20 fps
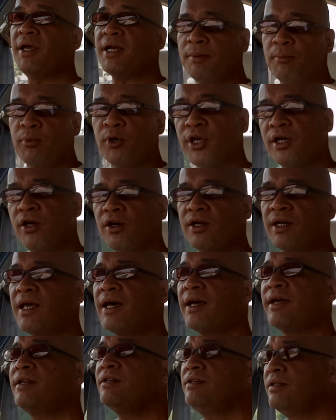a booking
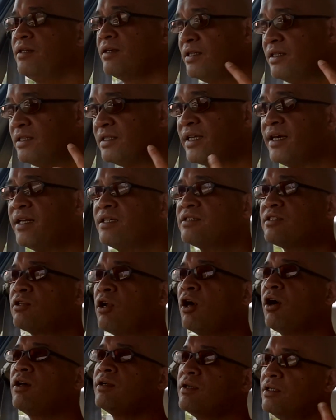online, get a
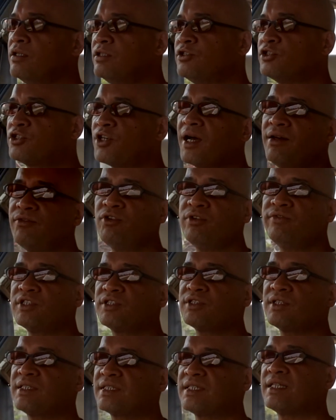slot, drive over
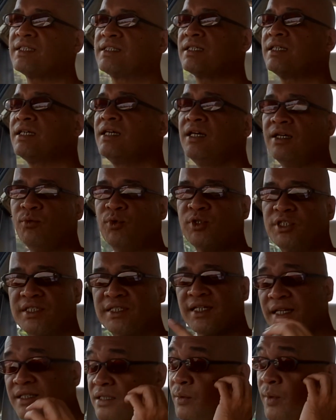to the center, which is
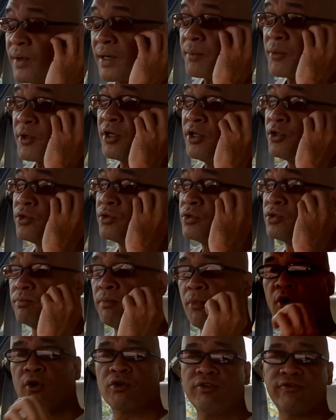actually what I'm going to do
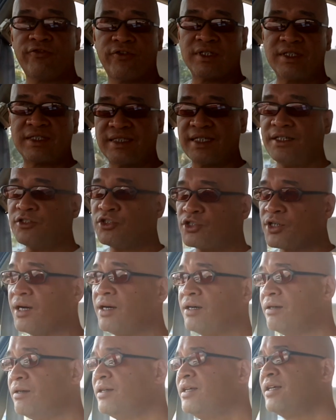tomorrow for the Sentra.
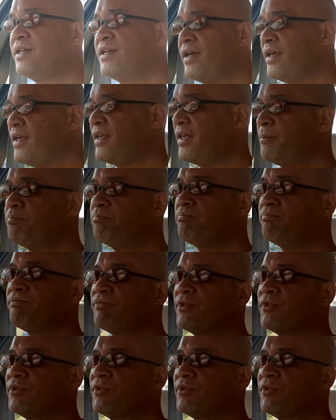Yep, the